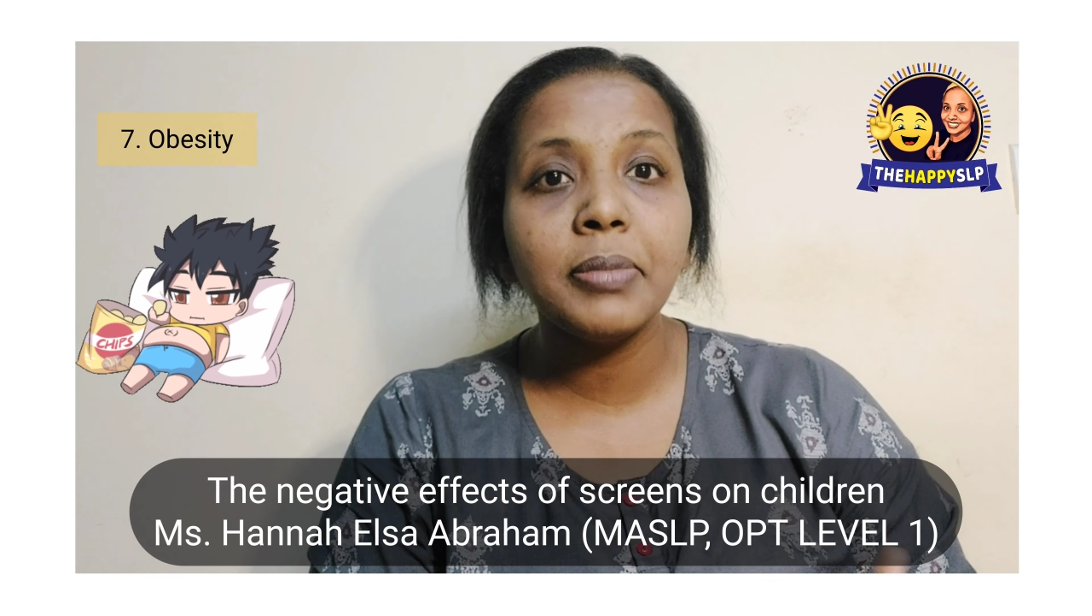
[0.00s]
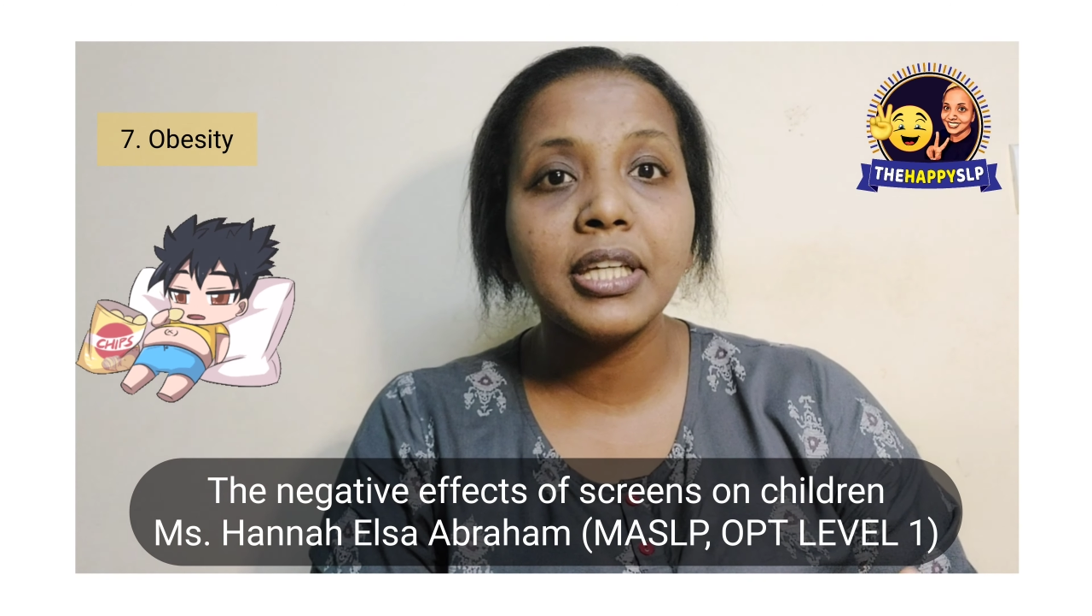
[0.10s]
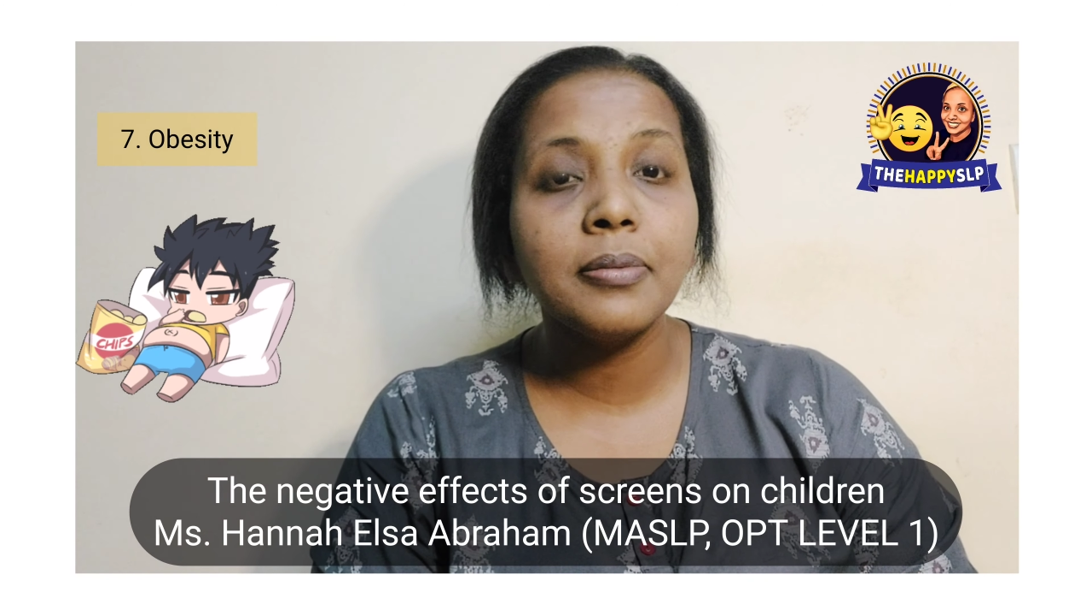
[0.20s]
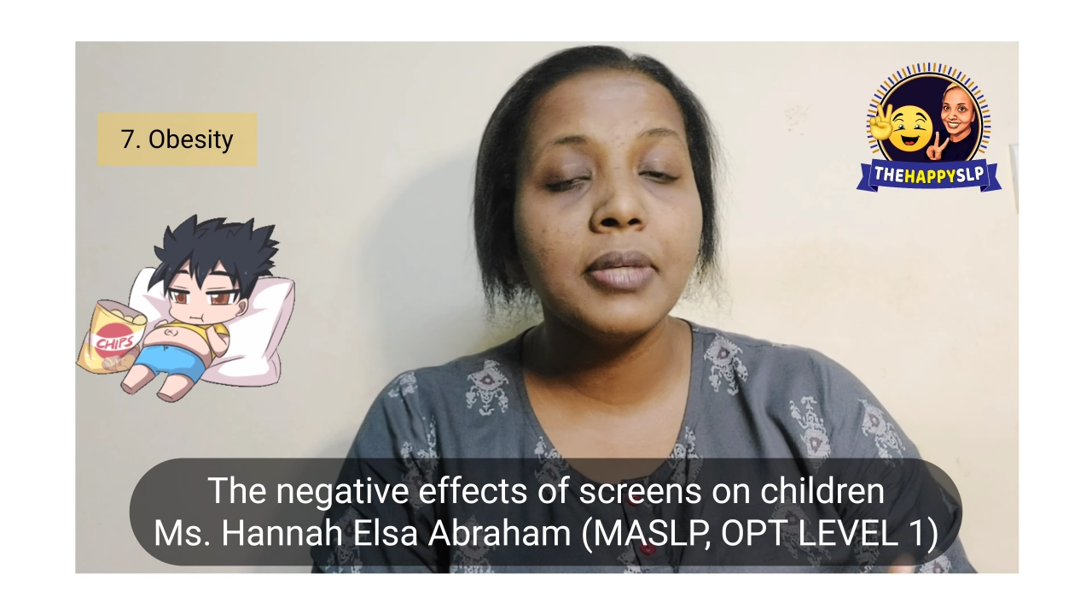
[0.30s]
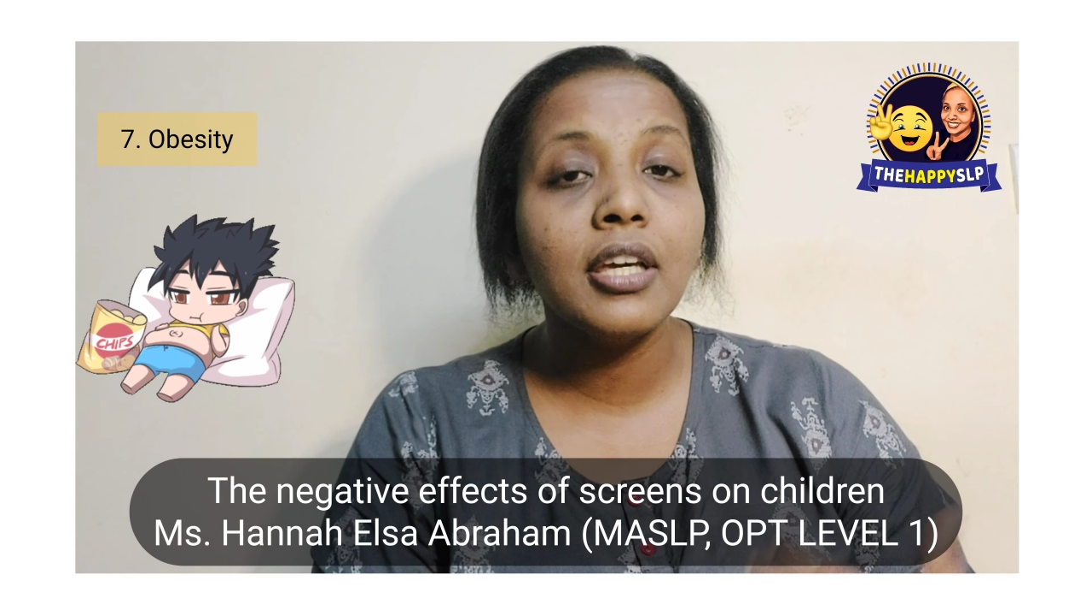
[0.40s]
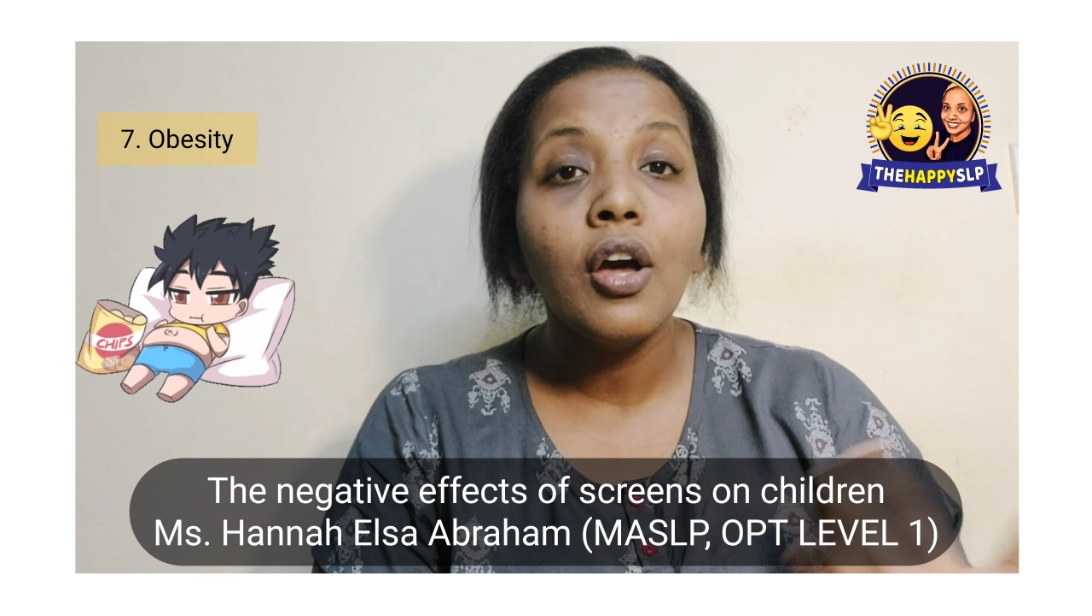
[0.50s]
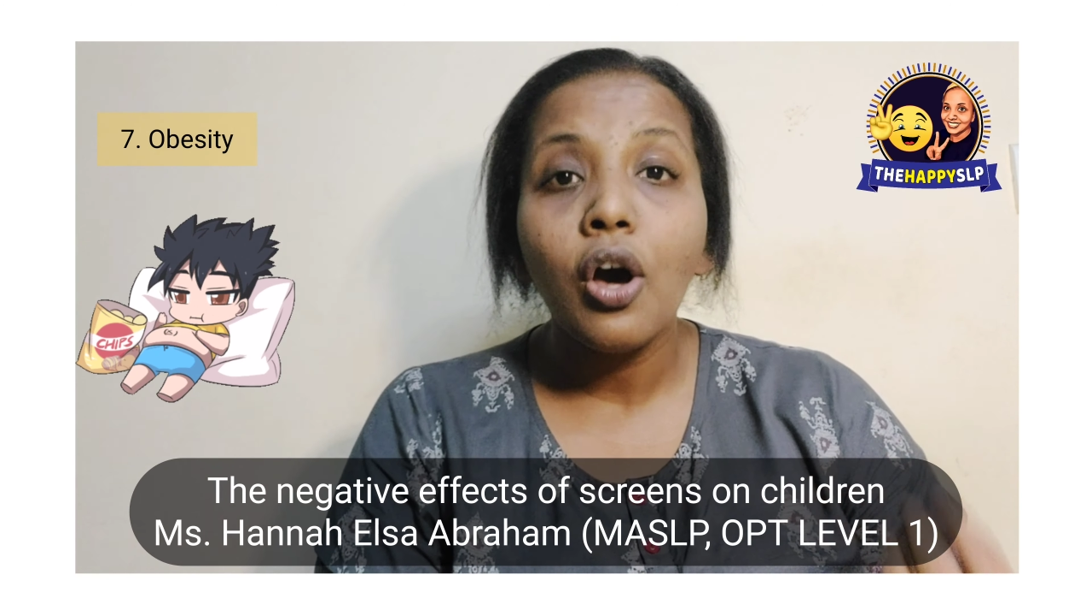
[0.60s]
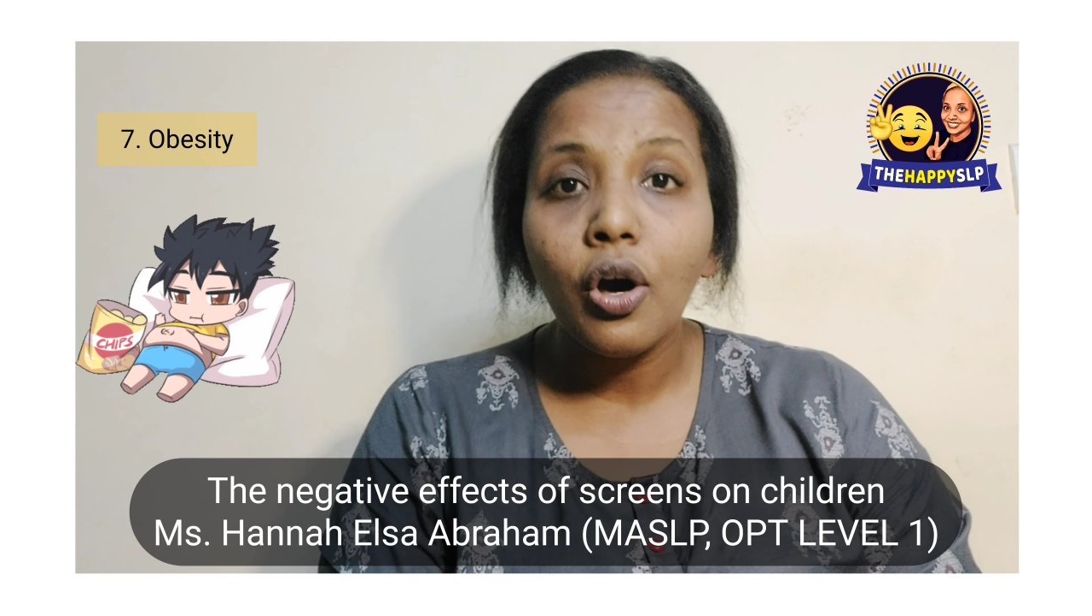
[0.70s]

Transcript: becoming